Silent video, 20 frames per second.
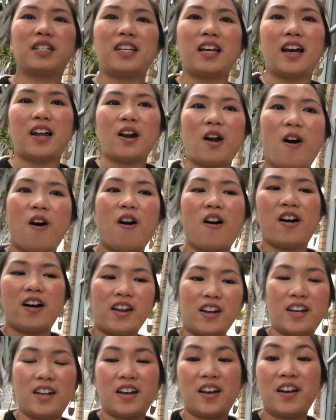get on
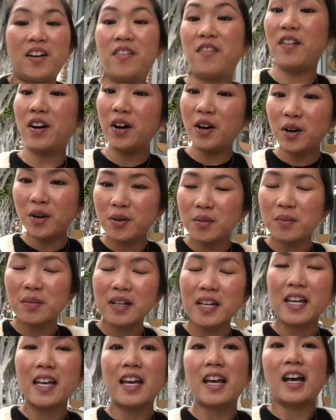film
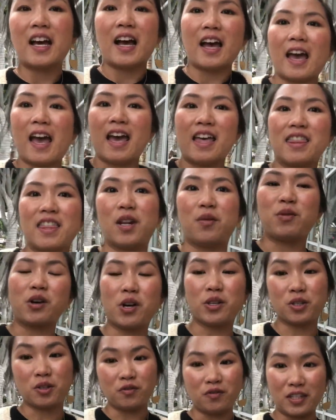and then we
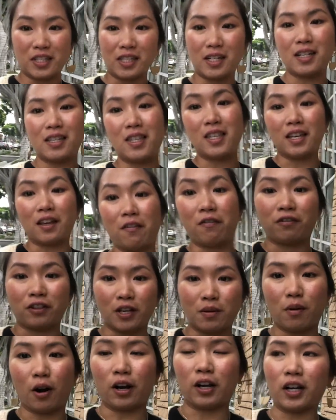also visited the flea
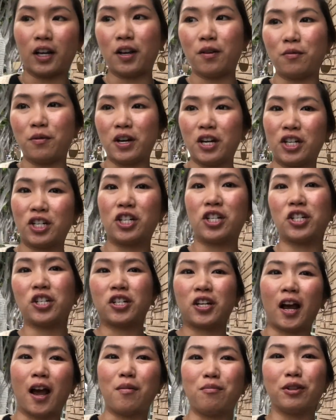market, which
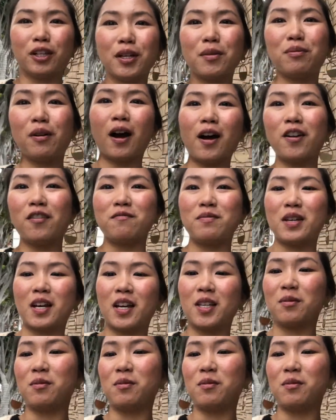I'm really proud of because